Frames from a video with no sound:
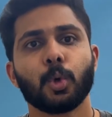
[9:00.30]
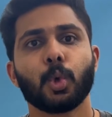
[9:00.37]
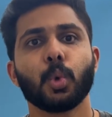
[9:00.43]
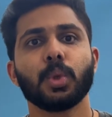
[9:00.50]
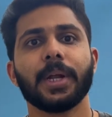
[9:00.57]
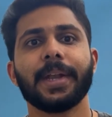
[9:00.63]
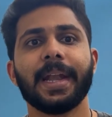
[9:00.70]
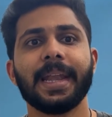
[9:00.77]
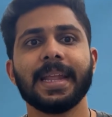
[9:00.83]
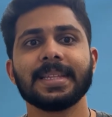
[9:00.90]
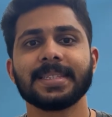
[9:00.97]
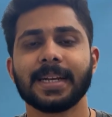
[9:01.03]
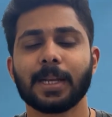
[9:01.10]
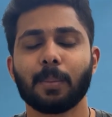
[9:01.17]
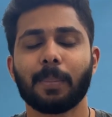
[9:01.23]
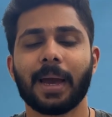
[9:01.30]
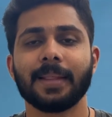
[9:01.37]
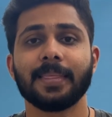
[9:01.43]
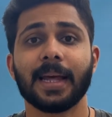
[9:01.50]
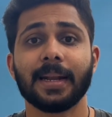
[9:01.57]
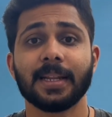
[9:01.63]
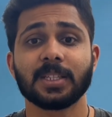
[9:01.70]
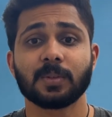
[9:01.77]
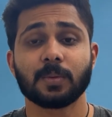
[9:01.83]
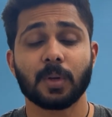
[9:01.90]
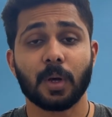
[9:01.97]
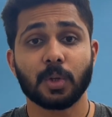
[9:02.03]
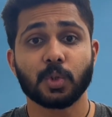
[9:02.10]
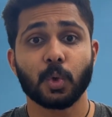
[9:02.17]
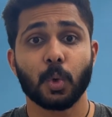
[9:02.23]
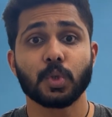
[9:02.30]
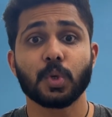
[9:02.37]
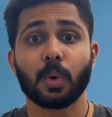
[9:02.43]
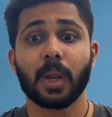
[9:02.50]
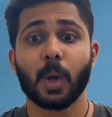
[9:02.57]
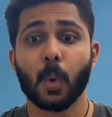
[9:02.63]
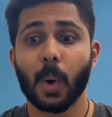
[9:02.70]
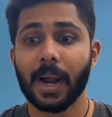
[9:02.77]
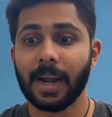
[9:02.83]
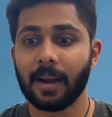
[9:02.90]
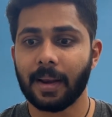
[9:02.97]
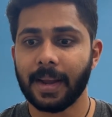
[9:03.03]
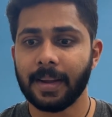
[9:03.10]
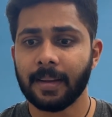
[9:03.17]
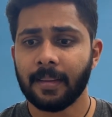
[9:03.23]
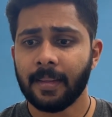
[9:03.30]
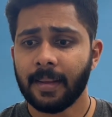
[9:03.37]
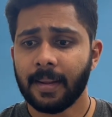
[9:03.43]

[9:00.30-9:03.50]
to that Indian setup, and that is so required, right?